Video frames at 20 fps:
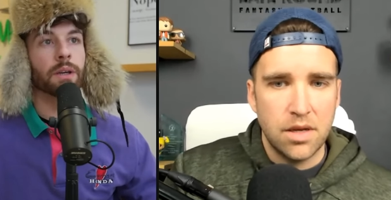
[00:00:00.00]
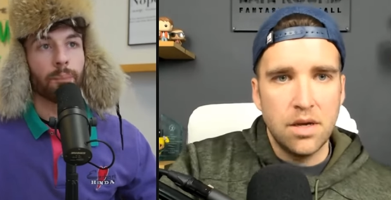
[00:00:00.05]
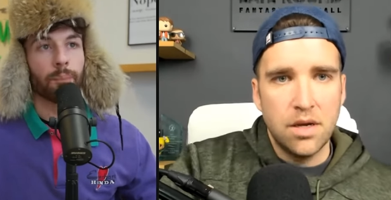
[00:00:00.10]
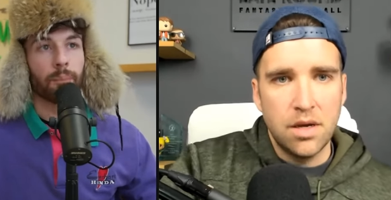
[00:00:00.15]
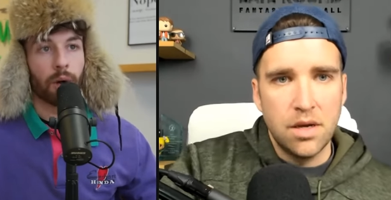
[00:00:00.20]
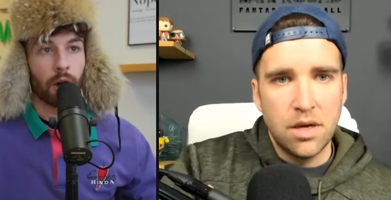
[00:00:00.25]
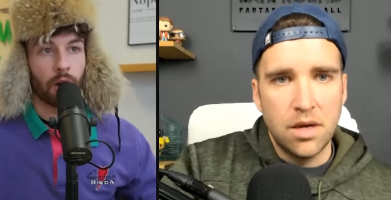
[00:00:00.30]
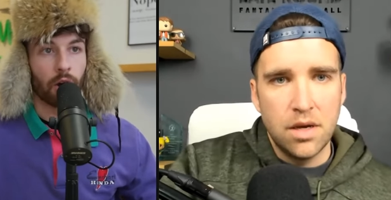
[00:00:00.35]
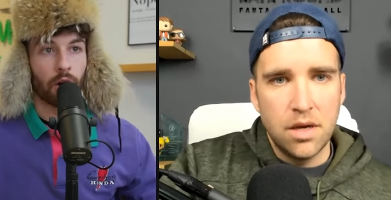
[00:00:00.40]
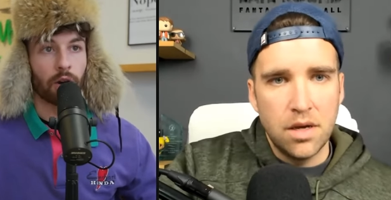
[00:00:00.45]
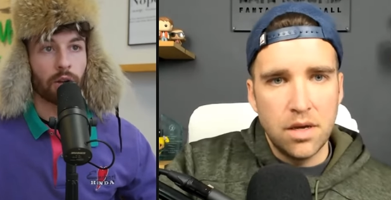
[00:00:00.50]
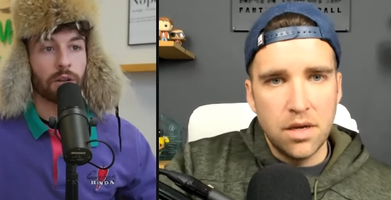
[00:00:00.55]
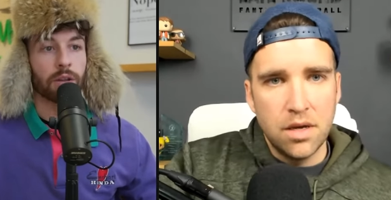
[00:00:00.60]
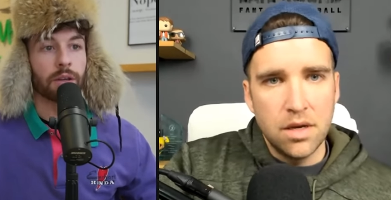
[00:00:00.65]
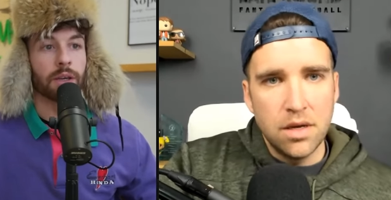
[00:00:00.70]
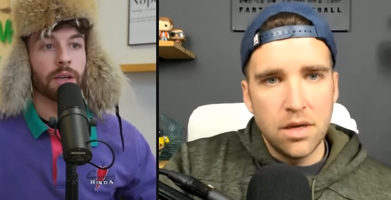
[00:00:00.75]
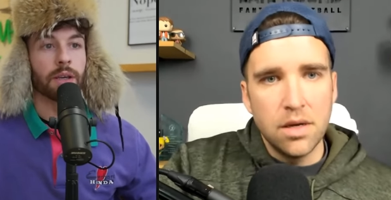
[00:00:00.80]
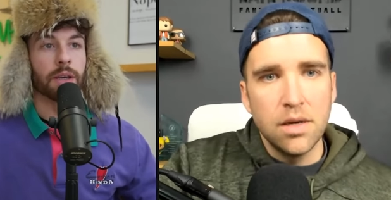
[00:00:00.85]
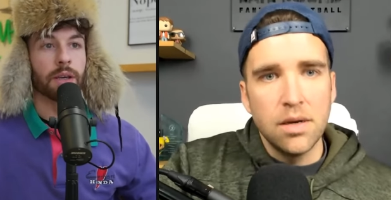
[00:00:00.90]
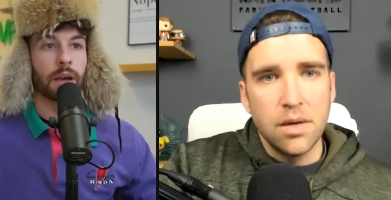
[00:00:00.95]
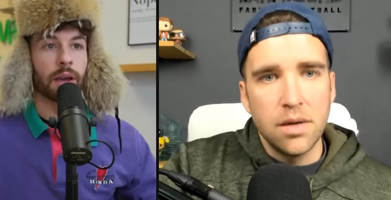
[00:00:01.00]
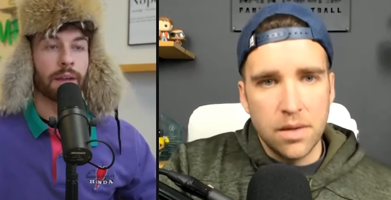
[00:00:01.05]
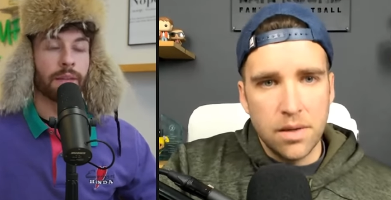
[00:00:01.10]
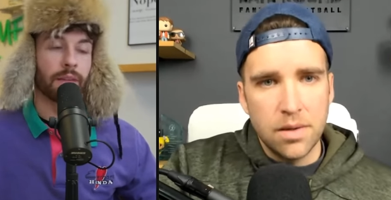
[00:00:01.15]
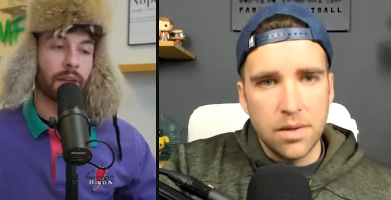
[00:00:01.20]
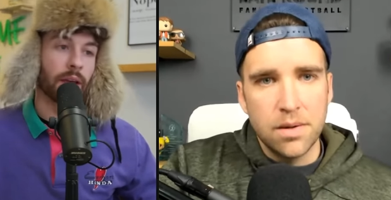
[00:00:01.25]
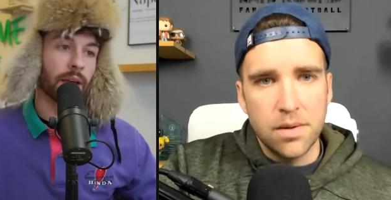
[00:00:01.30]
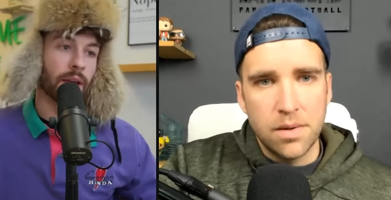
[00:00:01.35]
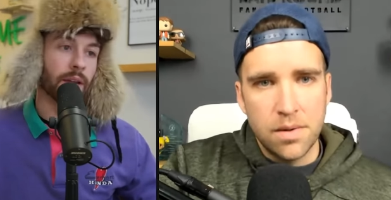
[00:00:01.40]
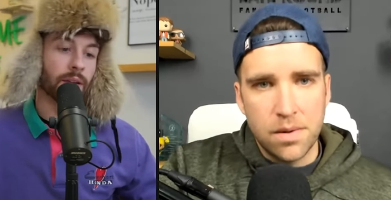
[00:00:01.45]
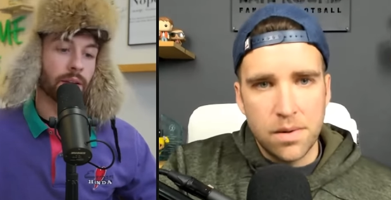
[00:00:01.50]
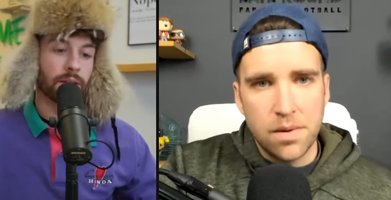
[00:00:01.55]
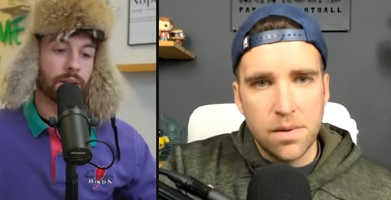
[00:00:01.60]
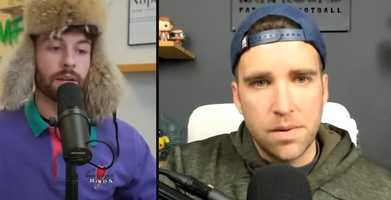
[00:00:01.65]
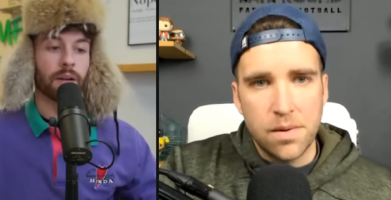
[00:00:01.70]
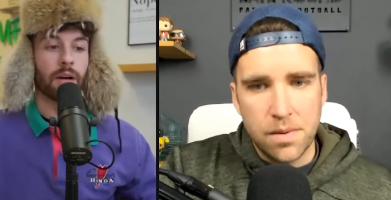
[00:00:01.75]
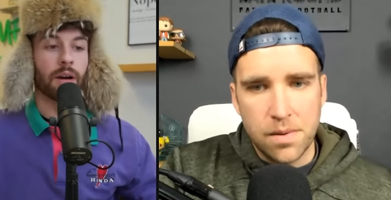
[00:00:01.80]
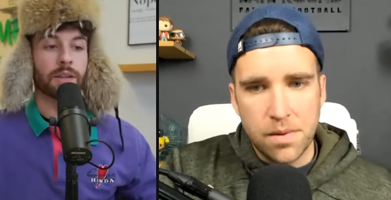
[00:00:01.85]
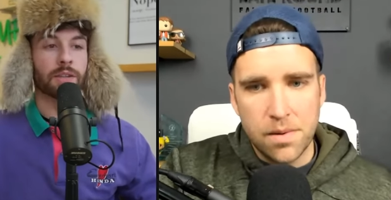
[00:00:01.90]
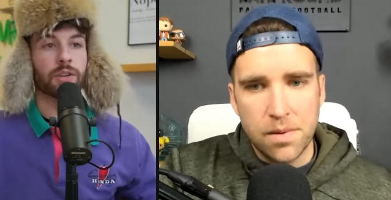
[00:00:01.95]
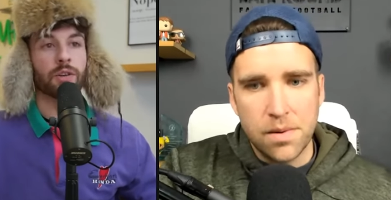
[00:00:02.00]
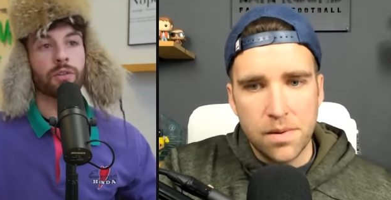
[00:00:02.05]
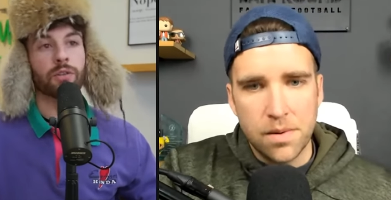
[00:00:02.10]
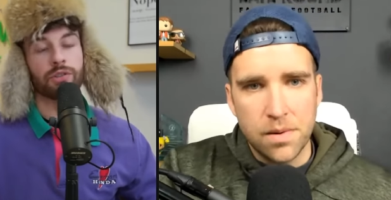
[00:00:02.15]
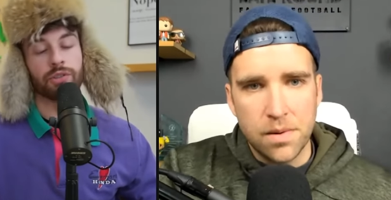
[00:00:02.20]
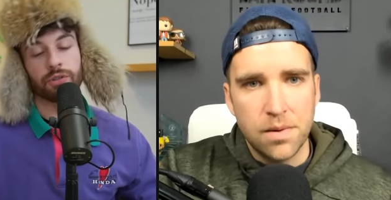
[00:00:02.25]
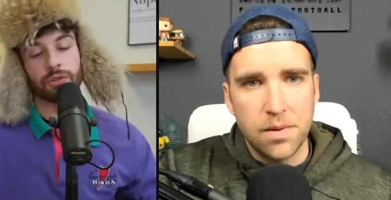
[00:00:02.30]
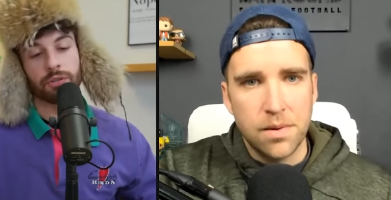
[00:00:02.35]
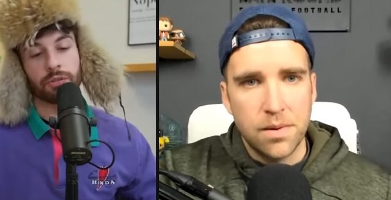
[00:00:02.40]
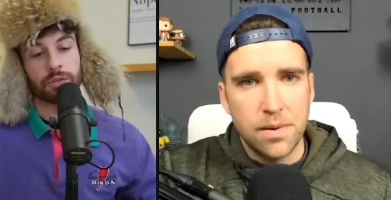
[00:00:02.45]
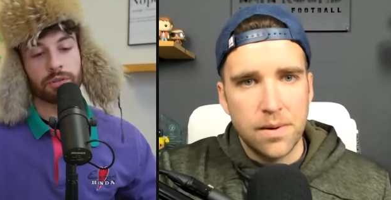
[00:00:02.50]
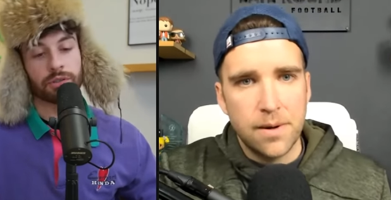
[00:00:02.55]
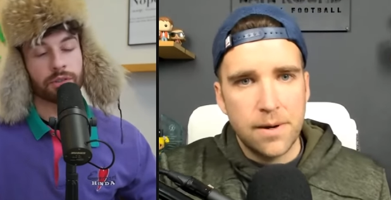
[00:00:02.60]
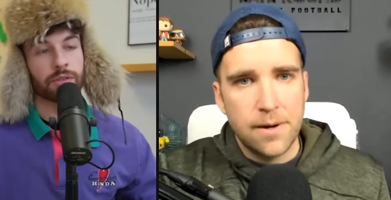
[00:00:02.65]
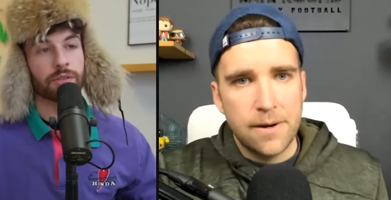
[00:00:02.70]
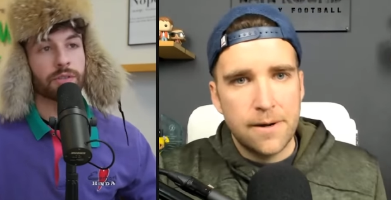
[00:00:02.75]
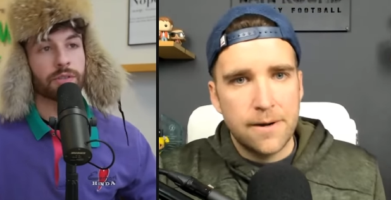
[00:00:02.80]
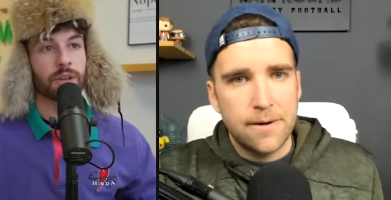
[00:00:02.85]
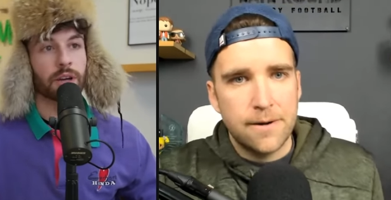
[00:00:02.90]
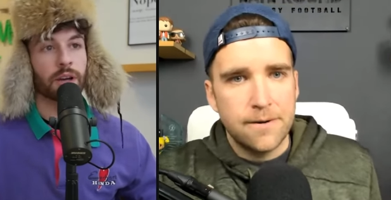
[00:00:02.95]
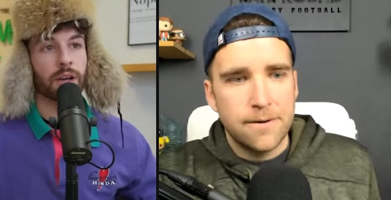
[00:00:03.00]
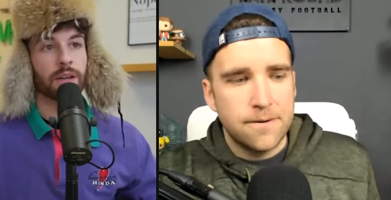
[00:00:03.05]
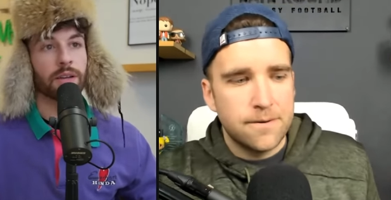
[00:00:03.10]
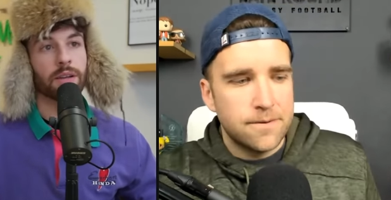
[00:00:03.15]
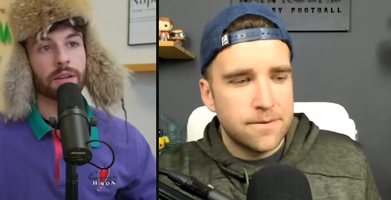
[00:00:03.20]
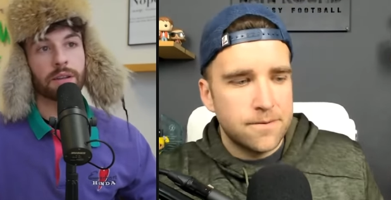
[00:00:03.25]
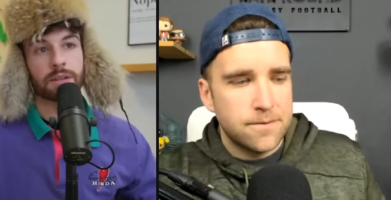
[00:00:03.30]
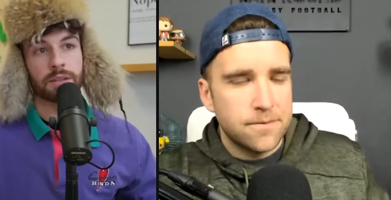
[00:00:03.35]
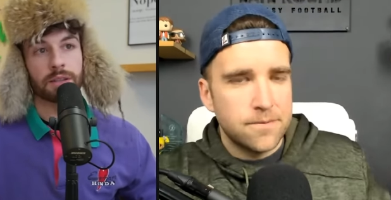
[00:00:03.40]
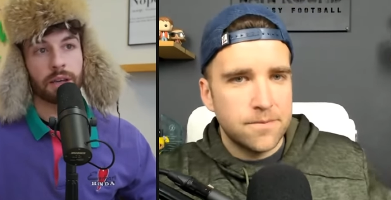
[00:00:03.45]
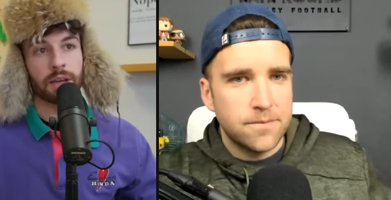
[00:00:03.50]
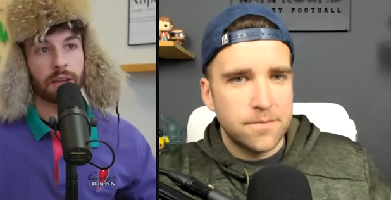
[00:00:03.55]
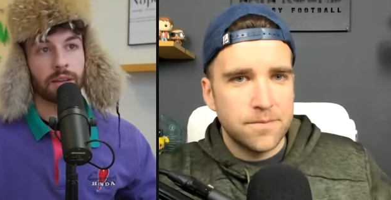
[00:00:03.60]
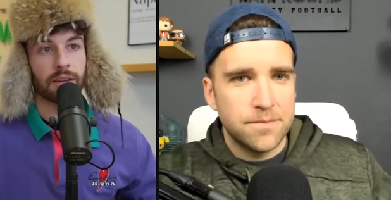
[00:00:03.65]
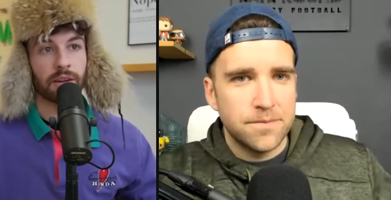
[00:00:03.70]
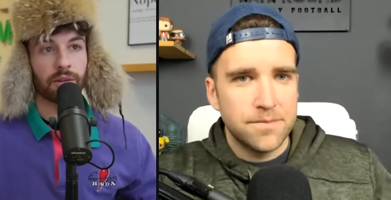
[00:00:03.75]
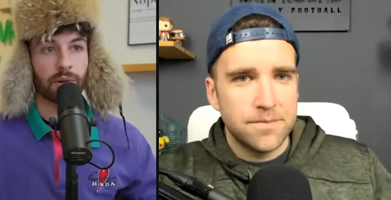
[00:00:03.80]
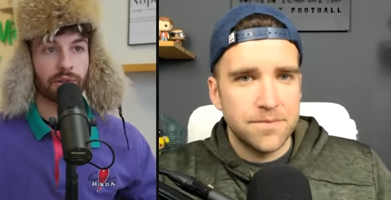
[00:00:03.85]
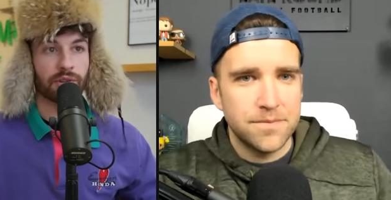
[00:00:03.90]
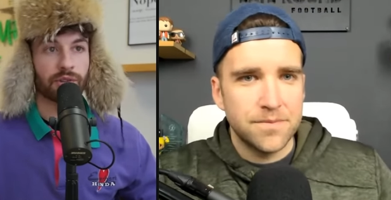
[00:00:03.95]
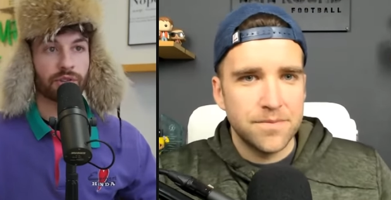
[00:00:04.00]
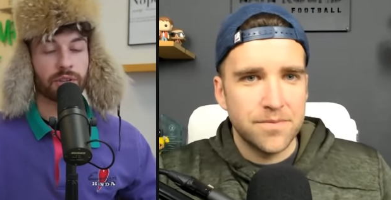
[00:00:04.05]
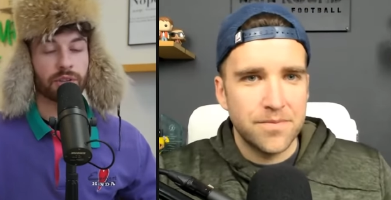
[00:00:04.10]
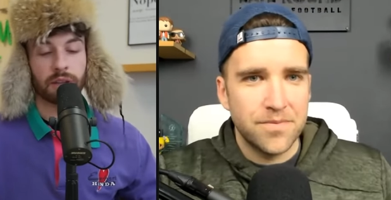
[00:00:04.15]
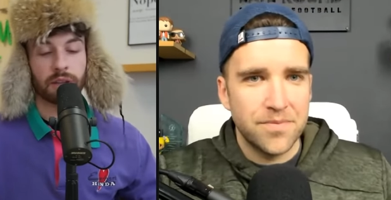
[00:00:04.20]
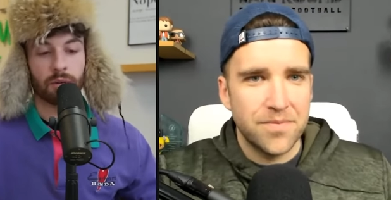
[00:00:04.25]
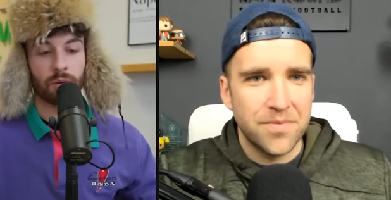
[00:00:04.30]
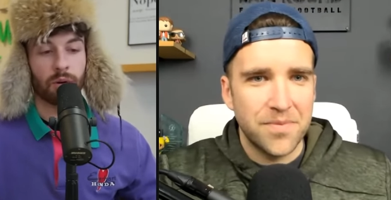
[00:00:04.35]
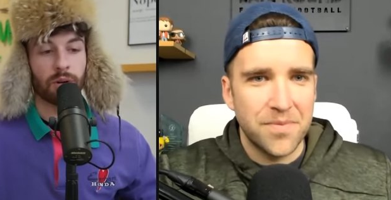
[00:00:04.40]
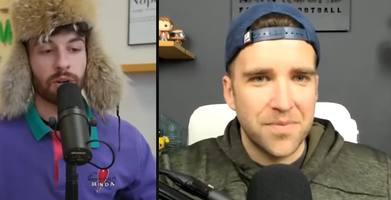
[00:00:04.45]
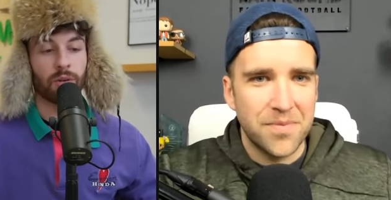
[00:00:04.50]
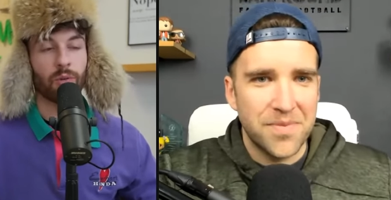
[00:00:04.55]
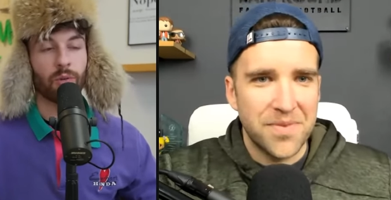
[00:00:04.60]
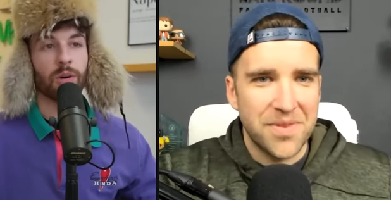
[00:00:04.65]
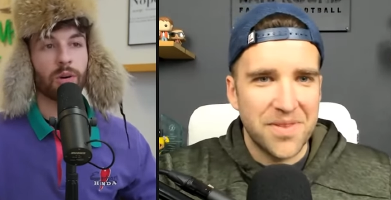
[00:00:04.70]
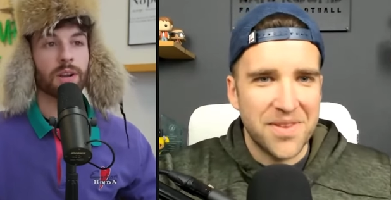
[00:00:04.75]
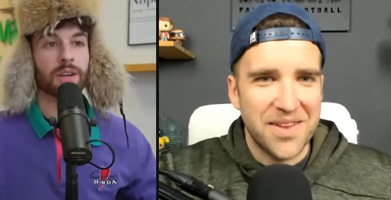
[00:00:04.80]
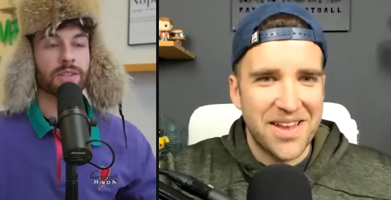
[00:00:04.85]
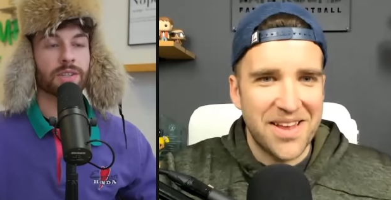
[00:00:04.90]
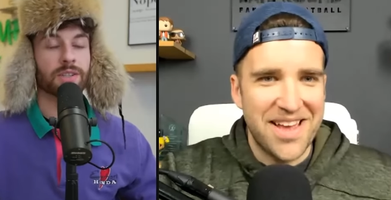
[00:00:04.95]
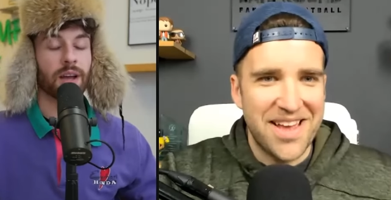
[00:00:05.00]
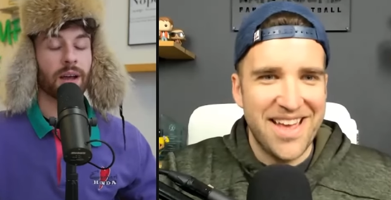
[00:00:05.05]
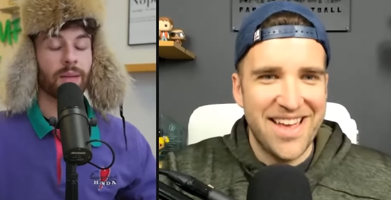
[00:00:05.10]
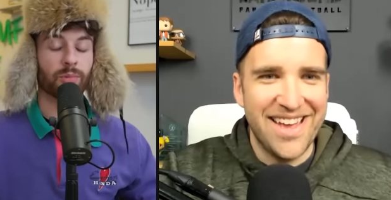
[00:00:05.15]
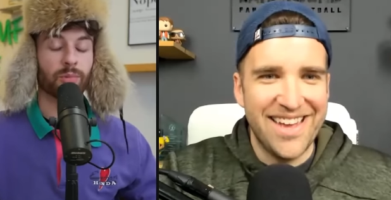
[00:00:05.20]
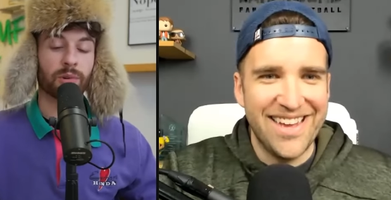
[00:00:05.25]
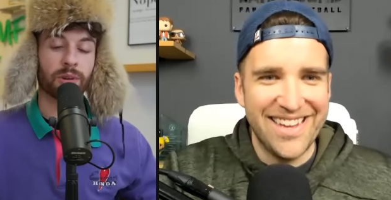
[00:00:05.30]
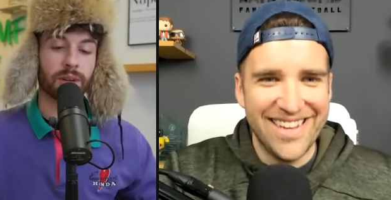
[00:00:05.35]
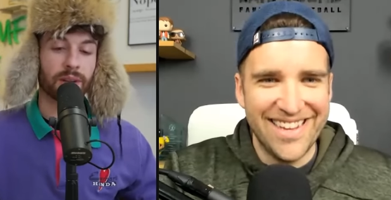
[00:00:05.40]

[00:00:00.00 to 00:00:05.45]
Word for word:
Speaker 1: early, and then you know I told you as soon as I didn't see Anthony Richardson at the 101, I stopped reading.